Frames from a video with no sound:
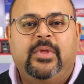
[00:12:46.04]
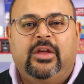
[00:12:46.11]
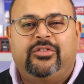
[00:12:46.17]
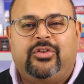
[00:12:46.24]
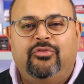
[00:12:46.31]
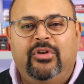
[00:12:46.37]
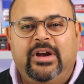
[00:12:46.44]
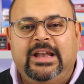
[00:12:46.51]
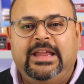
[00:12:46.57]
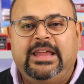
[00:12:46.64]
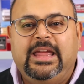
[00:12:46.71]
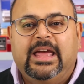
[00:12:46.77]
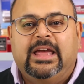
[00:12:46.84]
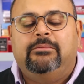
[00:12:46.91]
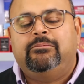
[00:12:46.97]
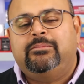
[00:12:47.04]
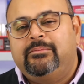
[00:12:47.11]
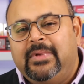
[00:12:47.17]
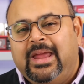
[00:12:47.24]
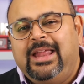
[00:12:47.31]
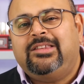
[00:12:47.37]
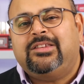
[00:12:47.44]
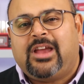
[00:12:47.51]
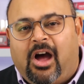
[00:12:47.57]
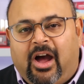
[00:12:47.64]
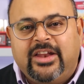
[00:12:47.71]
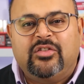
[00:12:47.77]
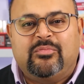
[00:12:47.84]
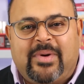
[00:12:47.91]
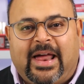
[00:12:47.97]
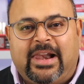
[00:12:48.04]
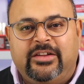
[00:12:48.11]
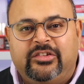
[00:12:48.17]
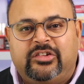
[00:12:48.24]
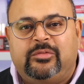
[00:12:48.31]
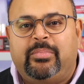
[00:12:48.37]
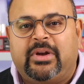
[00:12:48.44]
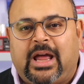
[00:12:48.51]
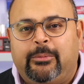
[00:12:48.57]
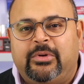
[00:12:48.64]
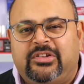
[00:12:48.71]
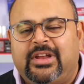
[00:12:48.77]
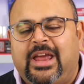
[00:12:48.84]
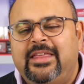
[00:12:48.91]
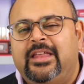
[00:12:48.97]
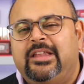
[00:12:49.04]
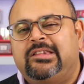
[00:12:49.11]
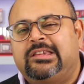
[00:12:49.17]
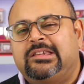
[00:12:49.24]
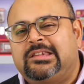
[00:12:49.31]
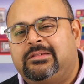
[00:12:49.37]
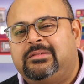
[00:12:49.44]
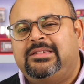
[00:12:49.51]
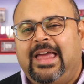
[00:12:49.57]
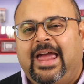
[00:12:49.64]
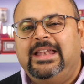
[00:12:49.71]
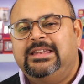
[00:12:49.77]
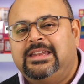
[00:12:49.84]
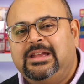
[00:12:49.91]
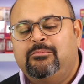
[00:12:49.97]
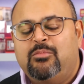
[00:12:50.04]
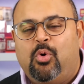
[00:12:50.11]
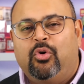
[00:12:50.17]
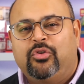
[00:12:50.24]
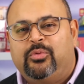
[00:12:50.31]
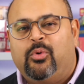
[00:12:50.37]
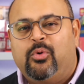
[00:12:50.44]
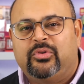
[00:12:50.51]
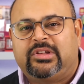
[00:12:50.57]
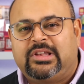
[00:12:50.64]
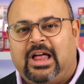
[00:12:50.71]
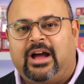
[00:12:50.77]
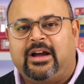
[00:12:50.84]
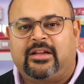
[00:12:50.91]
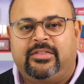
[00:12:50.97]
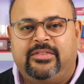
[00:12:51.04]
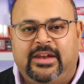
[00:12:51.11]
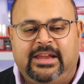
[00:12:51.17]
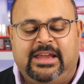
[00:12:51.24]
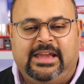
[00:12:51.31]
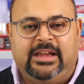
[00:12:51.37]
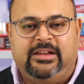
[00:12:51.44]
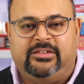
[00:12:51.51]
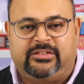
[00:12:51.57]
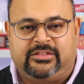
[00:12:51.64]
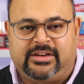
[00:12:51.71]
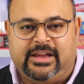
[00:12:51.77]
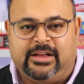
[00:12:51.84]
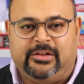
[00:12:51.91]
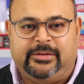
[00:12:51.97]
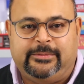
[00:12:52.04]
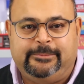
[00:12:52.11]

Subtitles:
So really, it's kind of balanced, but I would say it's tending more towards luck than it is skill.